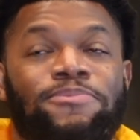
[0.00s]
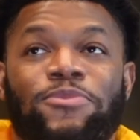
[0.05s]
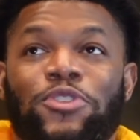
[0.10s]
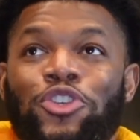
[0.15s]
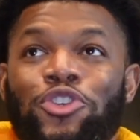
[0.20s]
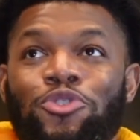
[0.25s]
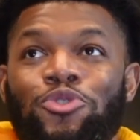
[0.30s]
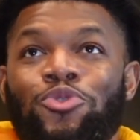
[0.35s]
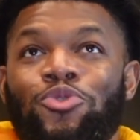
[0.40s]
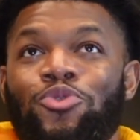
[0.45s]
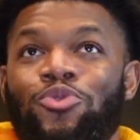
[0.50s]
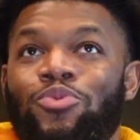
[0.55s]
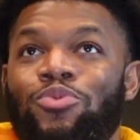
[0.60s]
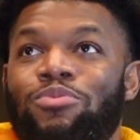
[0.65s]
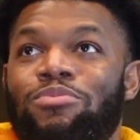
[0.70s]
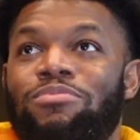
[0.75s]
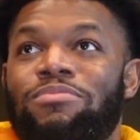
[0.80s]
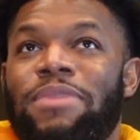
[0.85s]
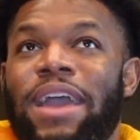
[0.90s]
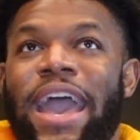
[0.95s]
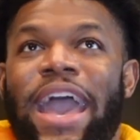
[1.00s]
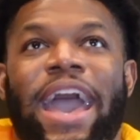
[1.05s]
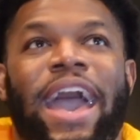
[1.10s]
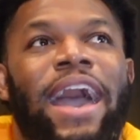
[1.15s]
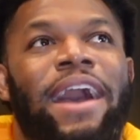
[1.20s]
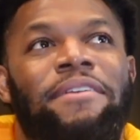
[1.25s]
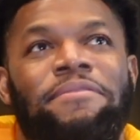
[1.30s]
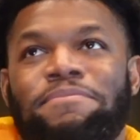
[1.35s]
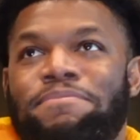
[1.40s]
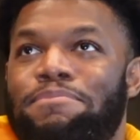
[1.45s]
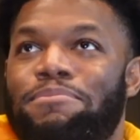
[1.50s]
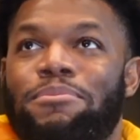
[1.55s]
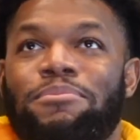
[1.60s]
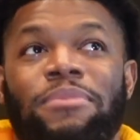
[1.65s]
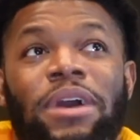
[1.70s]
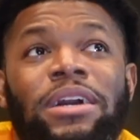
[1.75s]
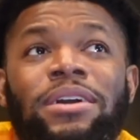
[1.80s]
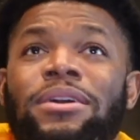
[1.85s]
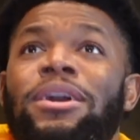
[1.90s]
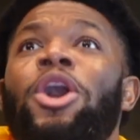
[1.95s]
to have
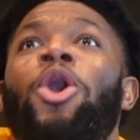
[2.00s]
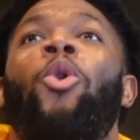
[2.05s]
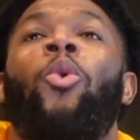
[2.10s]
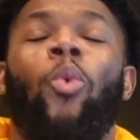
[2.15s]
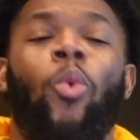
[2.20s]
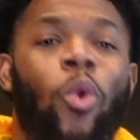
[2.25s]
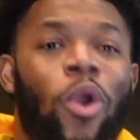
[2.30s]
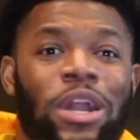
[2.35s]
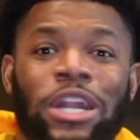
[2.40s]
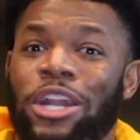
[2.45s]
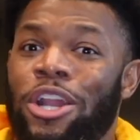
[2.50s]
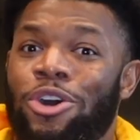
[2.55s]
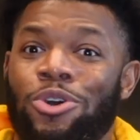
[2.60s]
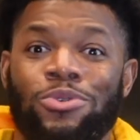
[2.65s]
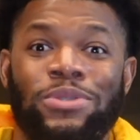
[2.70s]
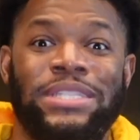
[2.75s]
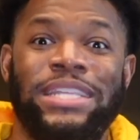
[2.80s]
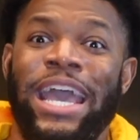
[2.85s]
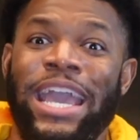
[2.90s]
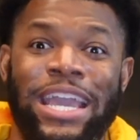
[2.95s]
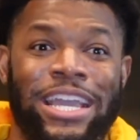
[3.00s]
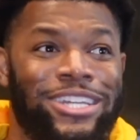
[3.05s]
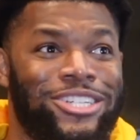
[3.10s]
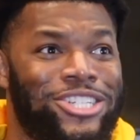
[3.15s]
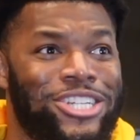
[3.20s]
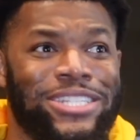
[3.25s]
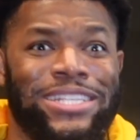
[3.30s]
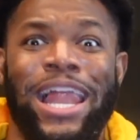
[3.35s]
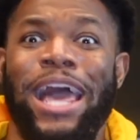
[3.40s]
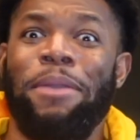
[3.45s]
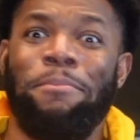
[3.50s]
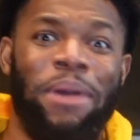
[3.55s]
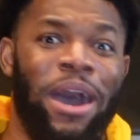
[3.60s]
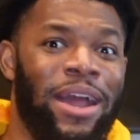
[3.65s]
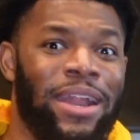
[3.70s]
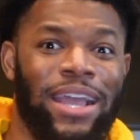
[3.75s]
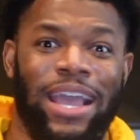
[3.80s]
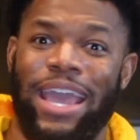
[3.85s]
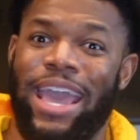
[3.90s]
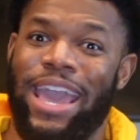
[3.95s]
one of those days, just like
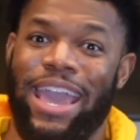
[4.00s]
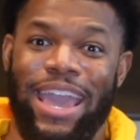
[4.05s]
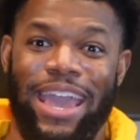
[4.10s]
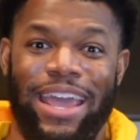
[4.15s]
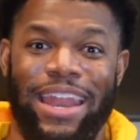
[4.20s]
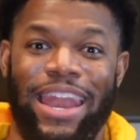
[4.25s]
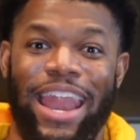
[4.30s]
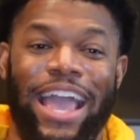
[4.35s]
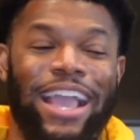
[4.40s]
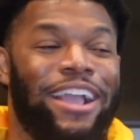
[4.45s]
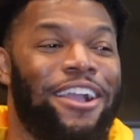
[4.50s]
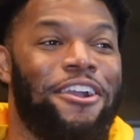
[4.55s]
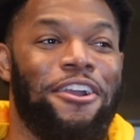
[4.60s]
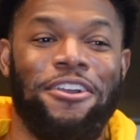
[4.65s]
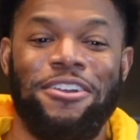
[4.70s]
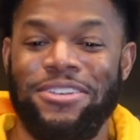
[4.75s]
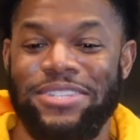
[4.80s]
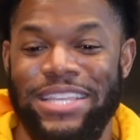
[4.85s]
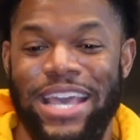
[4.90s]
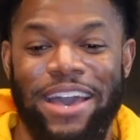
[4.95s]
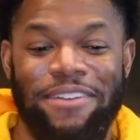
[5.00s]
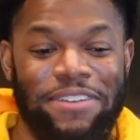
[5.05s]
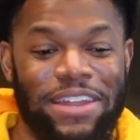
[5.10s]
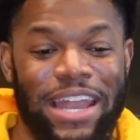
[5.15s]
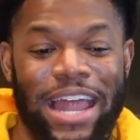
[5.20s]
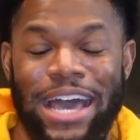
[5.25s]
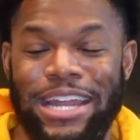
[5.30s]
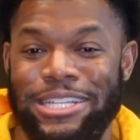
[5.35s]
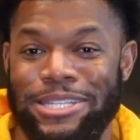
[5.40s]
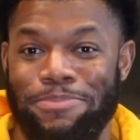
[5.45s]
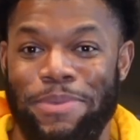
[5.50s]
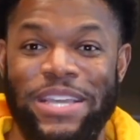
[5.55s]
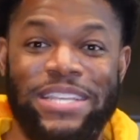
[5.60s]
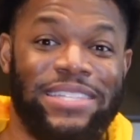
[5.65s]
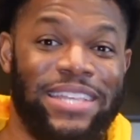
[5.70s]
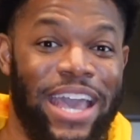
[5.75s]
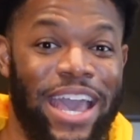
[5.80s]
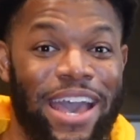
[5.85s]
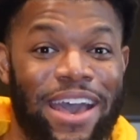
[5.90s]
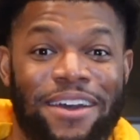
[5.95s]
Monica had. Like, girls have a lot of space
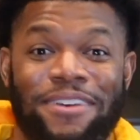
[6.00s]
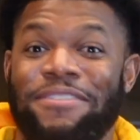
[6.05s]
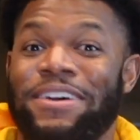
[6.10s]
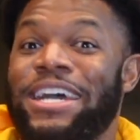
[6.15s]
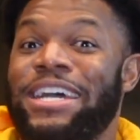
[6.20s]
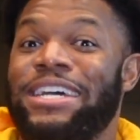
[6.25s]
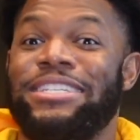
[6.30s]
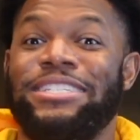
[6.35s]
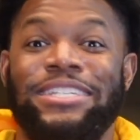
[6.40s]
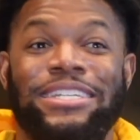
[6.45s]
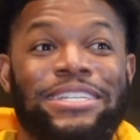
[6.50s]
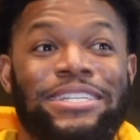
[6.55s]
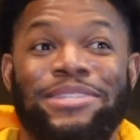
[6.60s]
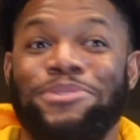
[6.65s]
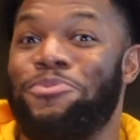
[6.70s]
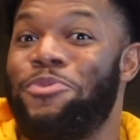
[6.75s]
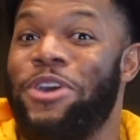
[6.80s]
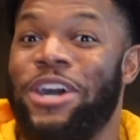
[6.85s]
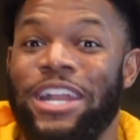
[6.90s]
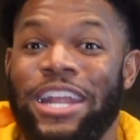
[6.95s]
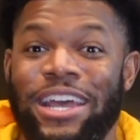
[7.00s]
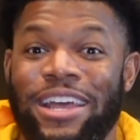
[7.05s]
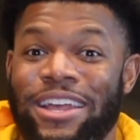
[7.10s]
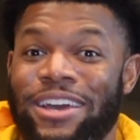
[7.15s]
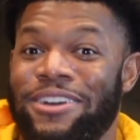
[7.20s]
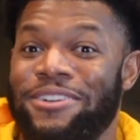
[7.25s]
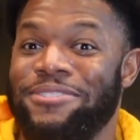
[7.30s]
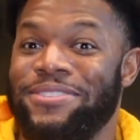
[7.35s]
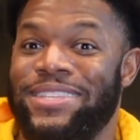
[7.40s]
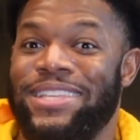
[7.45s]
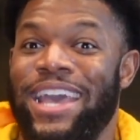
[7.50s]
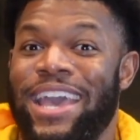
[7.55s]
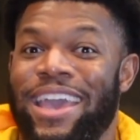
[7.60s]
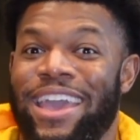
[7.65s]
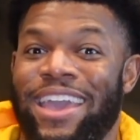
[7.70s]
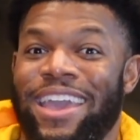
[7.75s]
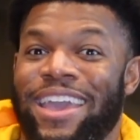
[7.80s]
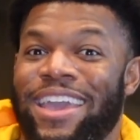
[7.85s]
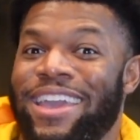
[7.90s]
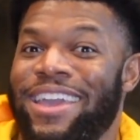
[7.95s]
to have just one of those
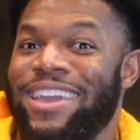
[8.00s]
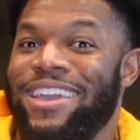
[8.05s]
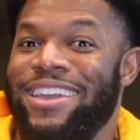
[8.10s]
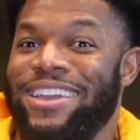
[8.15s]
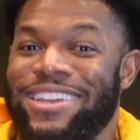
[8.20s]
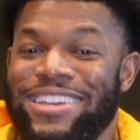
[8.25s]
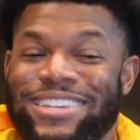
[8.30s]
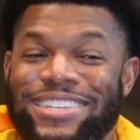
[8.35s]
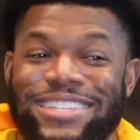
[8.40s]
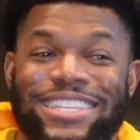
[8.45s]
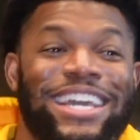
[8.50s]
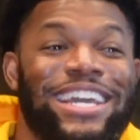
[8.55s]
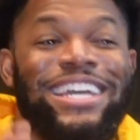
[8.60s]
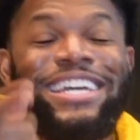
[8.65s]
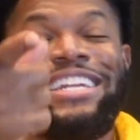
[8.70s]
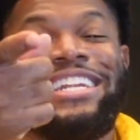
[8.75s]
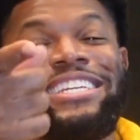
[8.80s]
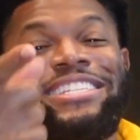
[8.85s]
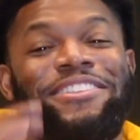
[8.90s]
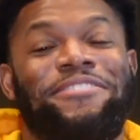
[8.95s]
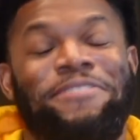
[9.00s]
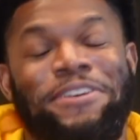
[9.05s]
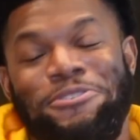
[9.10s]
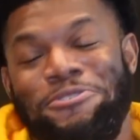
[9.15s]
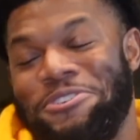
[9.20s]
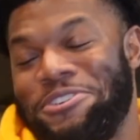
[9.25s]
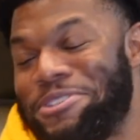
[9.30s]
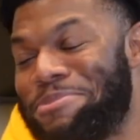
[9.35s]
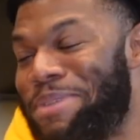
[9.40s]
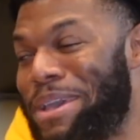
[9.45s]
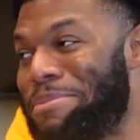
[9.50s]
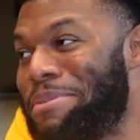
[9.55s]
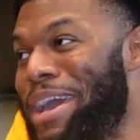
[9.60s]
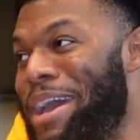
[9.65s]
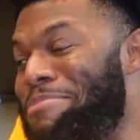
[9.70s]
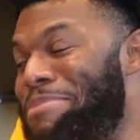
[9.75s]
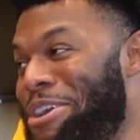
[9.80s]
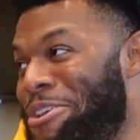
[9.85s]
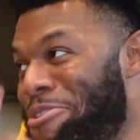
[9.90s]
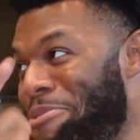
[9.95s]
days. That's the vocals, baby.
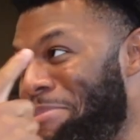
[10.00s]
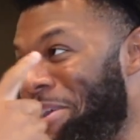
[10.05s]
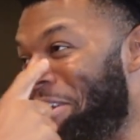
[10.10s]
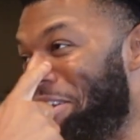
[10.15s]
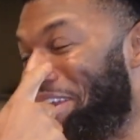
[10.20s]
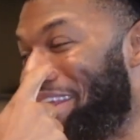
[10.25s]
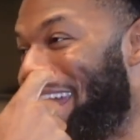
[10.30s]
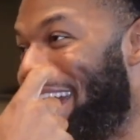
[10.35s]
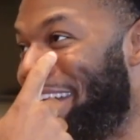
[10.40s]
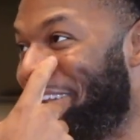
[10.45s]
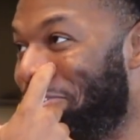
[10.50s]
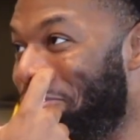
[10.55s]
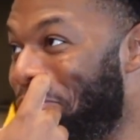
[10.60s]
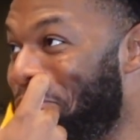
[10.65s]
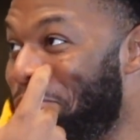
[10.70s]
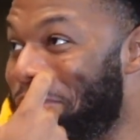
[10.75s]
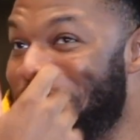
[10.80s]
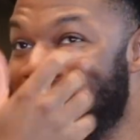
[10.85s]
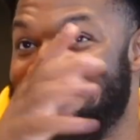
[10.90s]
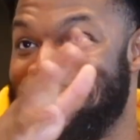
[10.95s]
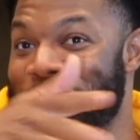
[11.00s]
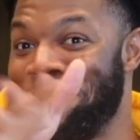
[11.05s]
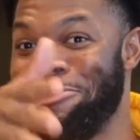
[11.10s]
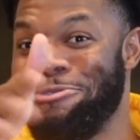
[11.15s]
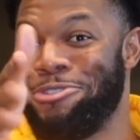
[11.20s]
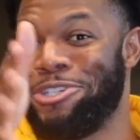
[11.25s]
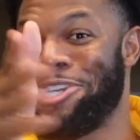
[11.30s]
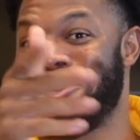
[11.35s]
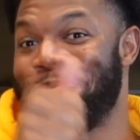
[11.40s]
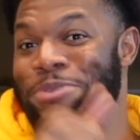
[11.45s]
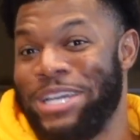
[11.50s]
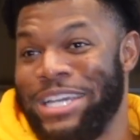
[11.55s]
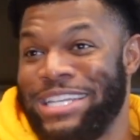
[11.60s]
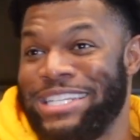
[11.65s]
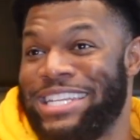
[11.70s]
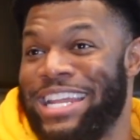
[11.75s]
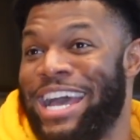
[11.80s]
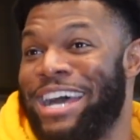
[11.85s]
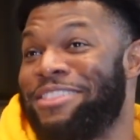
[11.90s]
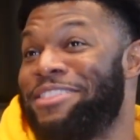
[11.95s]
I'll be on American Idol or whatever the new show
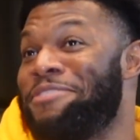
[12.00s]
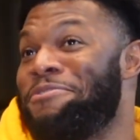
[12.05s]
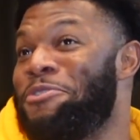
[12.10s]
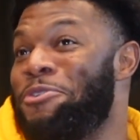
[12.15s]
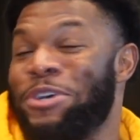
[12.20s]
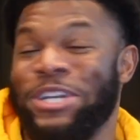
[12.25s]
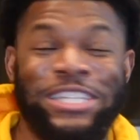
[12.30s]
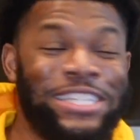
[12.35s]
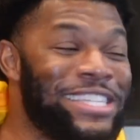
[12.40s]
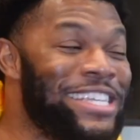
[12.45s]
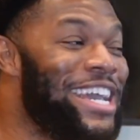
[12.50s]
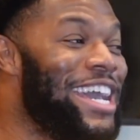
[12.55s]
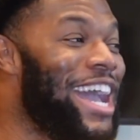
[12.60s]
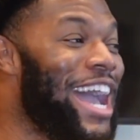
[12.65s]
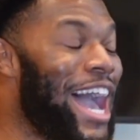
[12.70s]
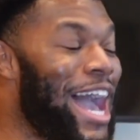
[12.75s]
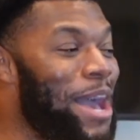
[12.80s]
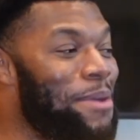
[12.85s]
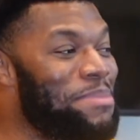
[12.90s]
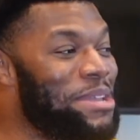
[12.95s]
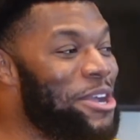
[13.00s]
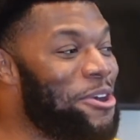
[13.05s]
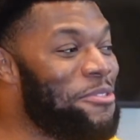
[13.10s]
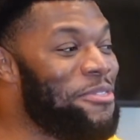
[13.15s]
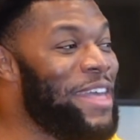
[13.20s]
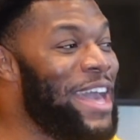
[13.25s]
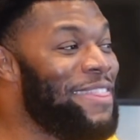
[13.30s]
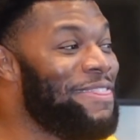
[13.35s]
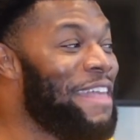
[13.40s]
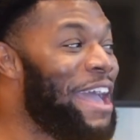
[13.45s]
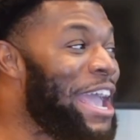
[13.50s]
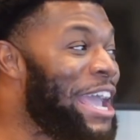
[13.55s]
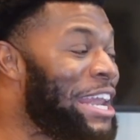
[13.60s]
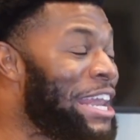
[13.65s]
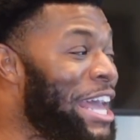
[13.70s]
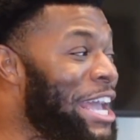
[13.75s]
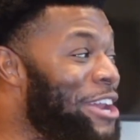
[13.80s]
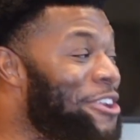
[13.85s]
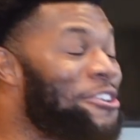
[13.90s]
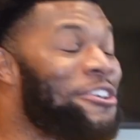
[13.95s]
is now, The Voice. I'll be on that thing
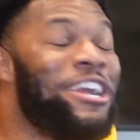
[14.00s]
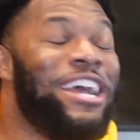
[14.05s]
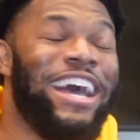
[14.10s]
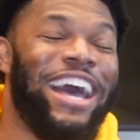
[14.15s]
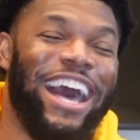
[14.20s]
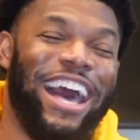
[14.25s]
later